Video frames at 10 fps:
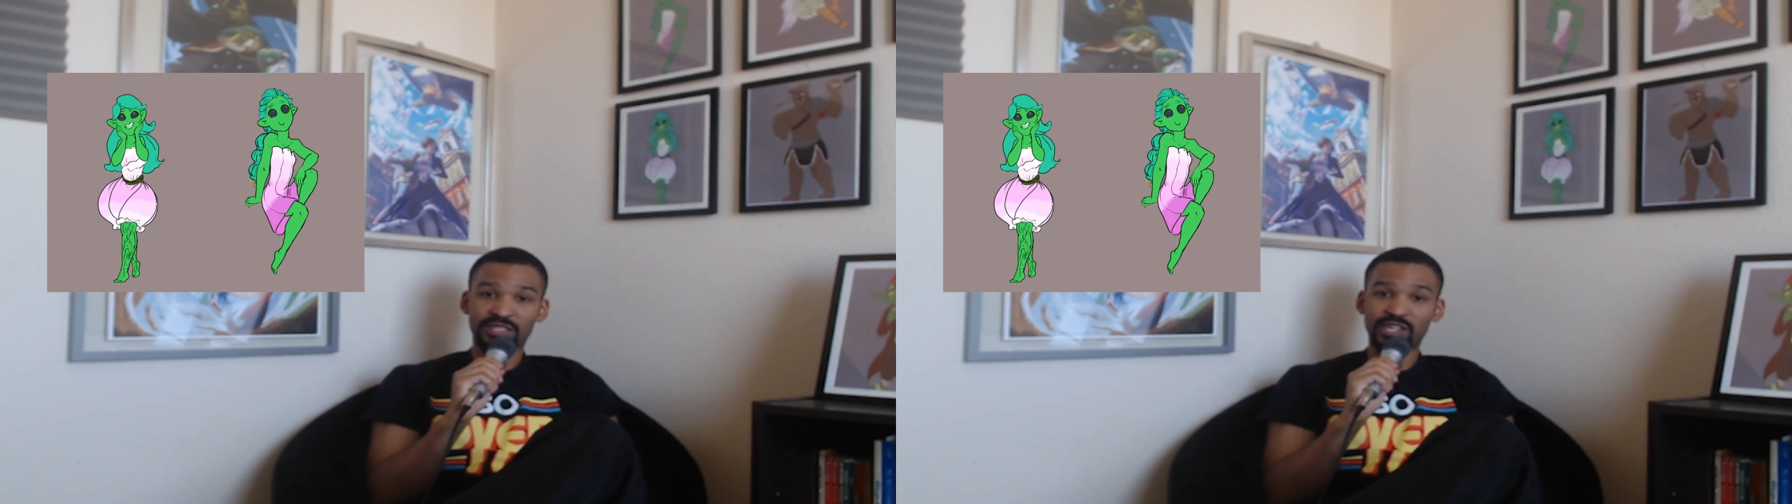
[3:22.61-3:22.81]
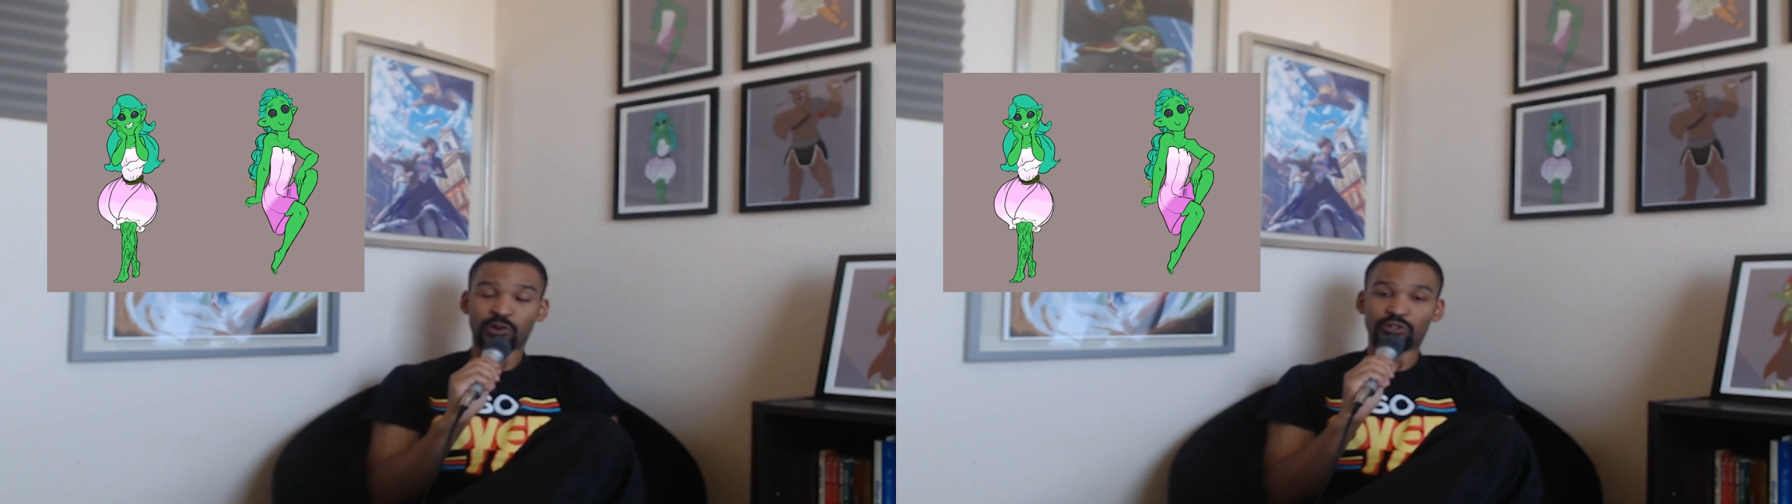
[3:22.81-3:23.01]

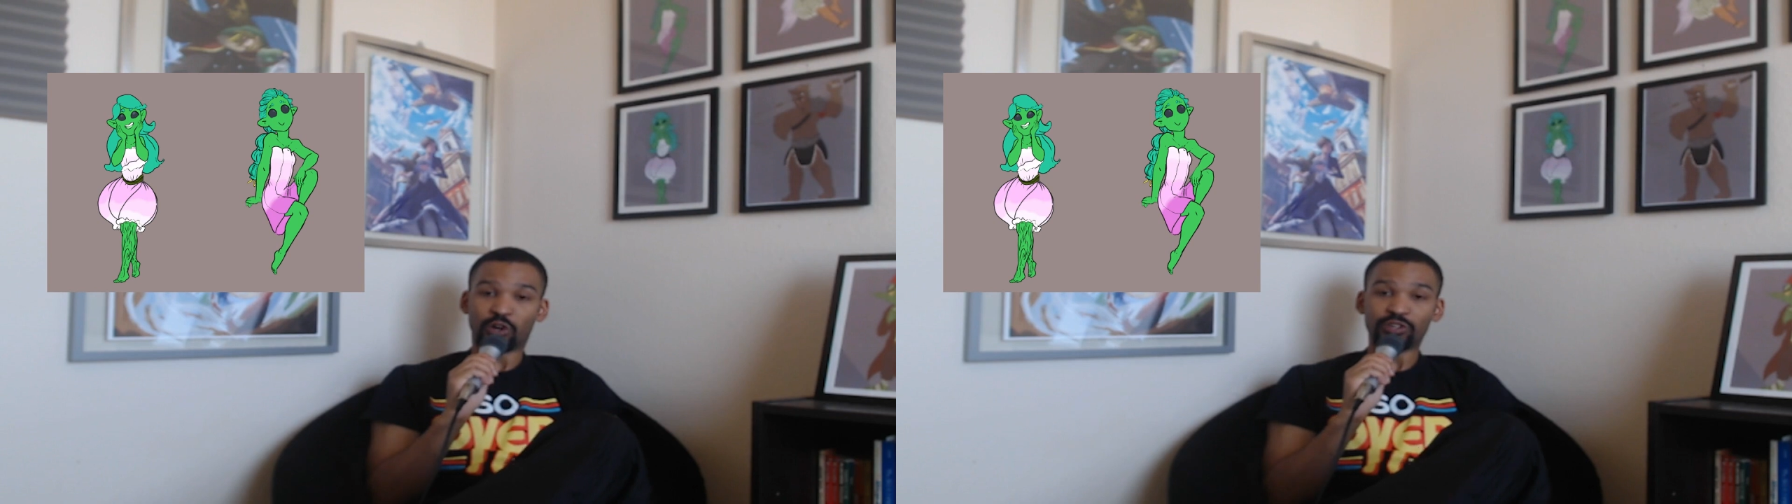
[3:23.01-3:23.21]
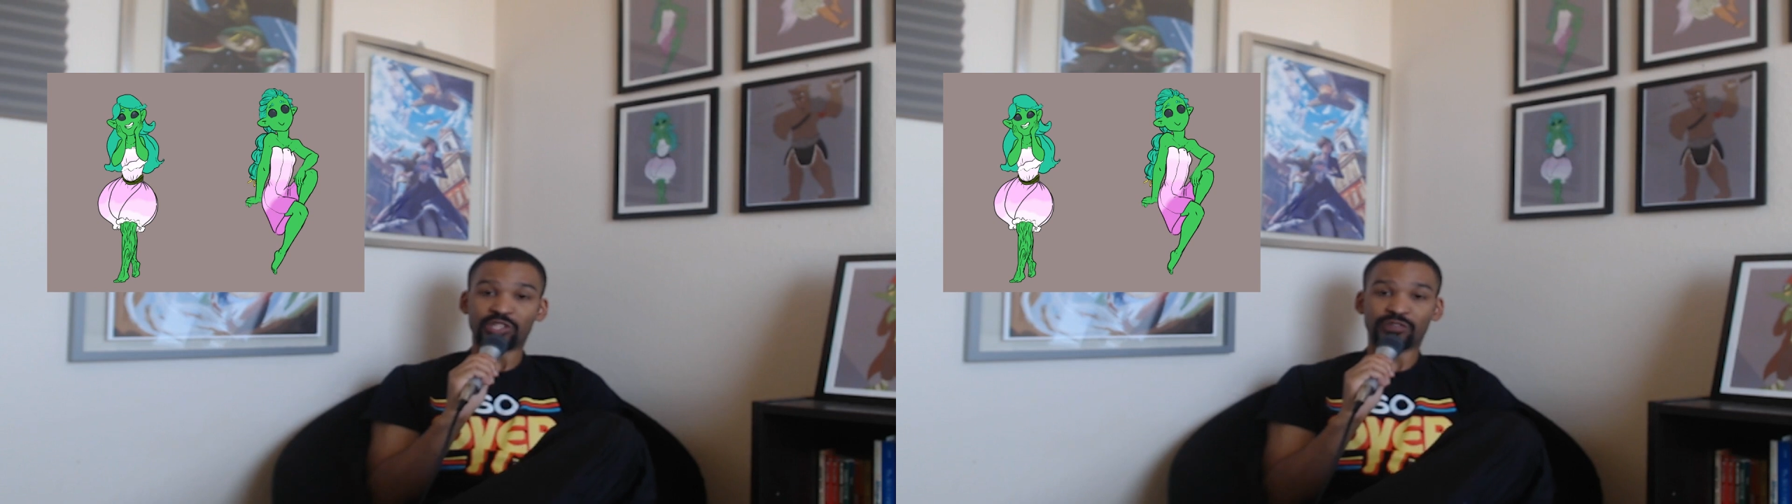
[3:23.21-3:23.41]
see her
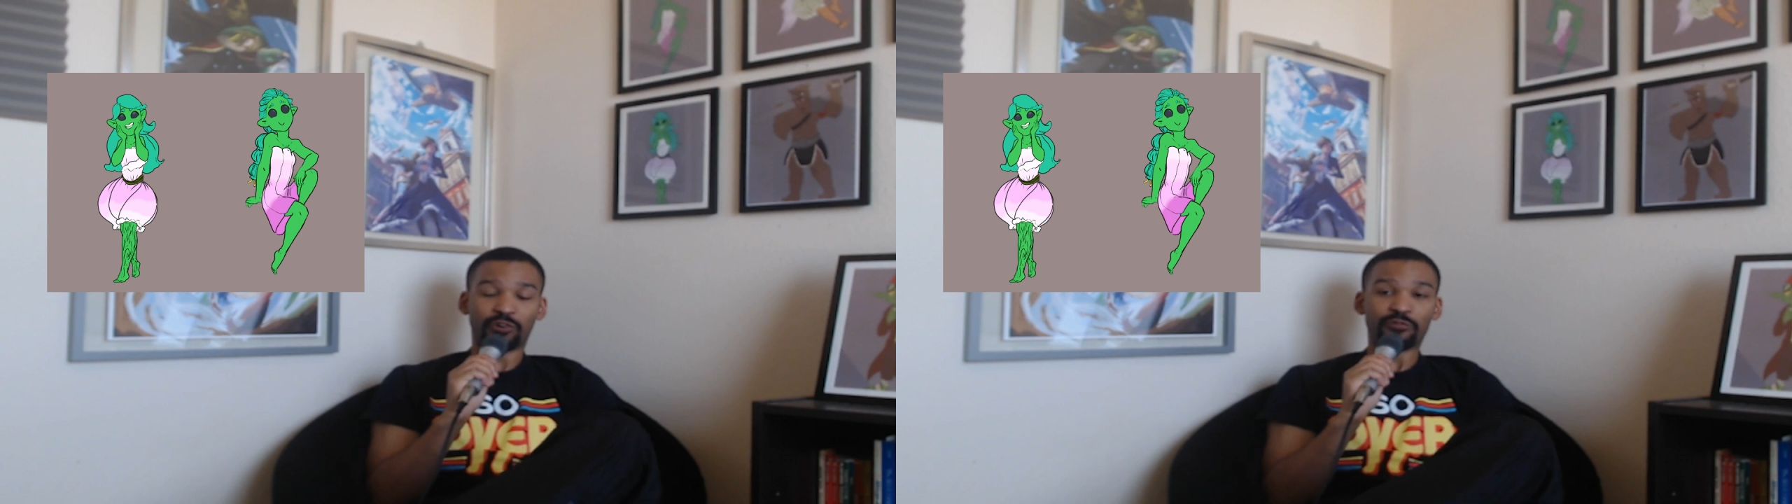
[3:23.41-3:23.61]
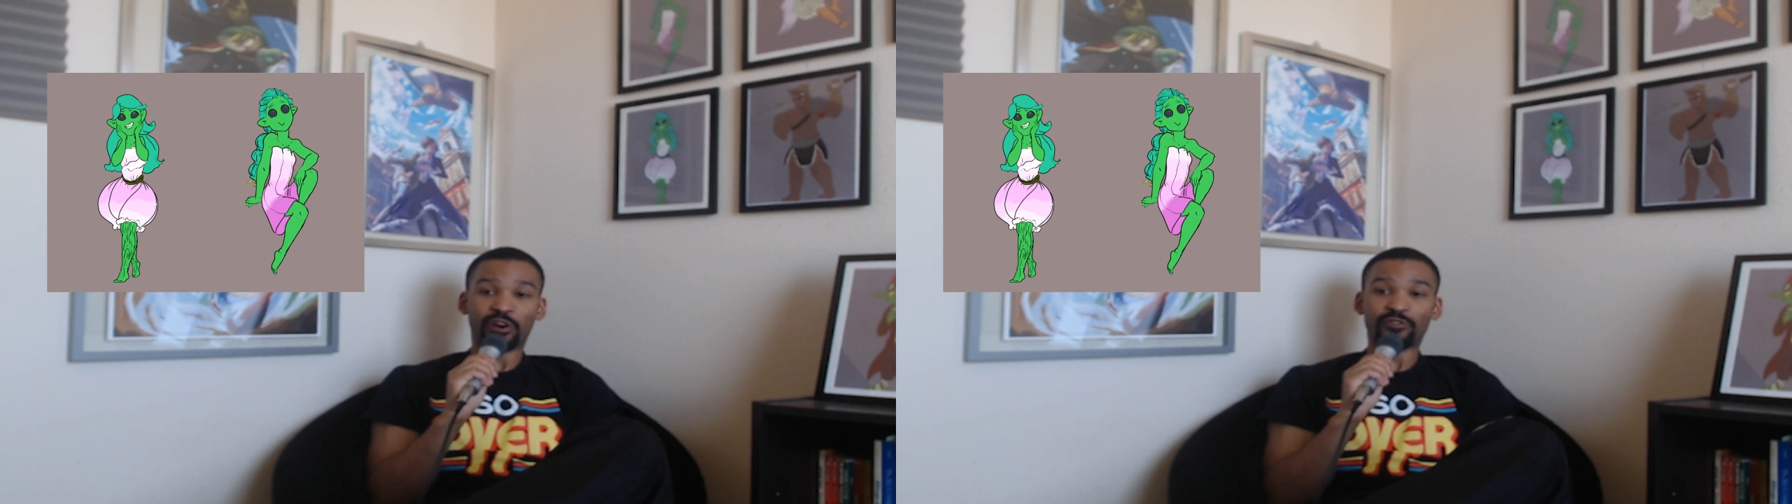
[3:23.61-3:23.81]
adult years
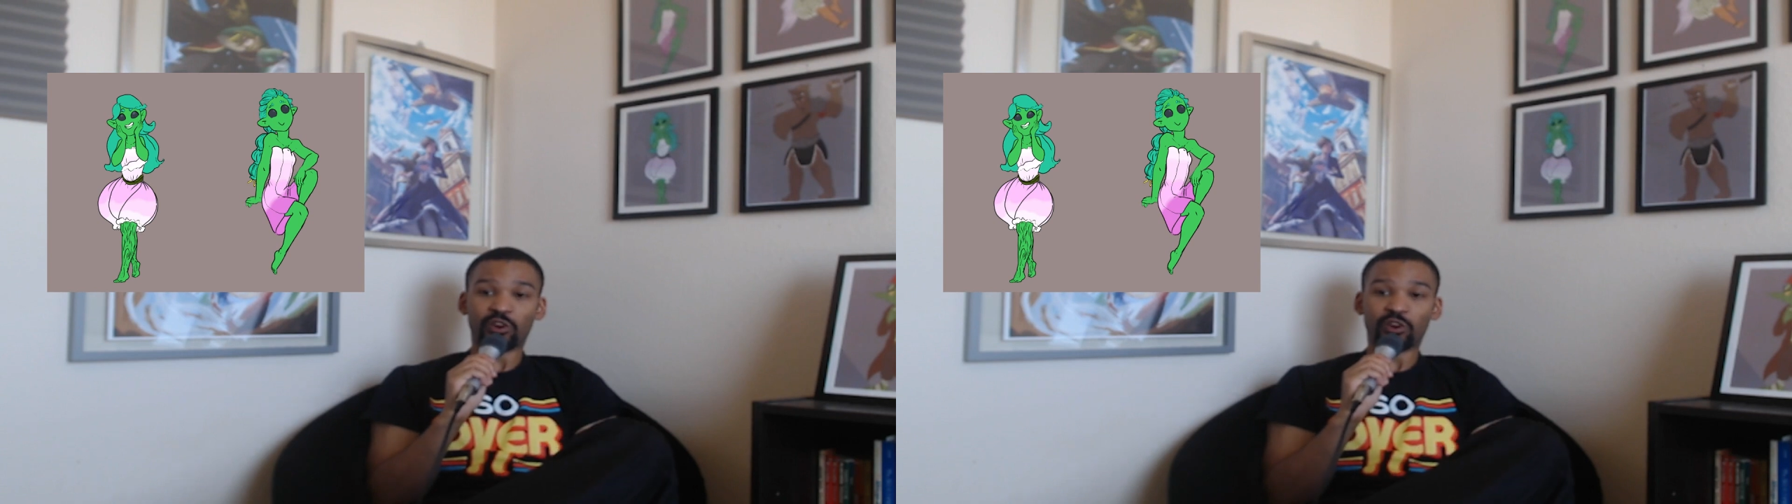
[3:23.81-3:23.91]
for a very,